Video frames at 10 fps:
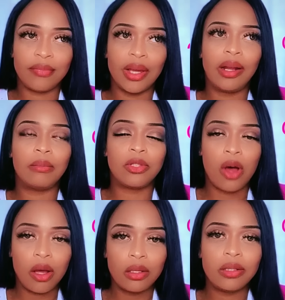and I'm
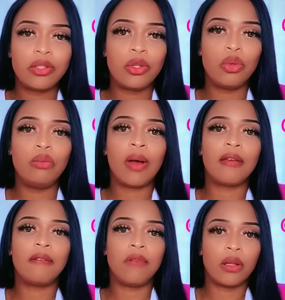talking to
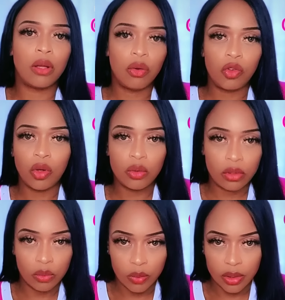my fellow
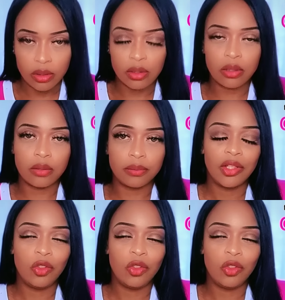chosen ones,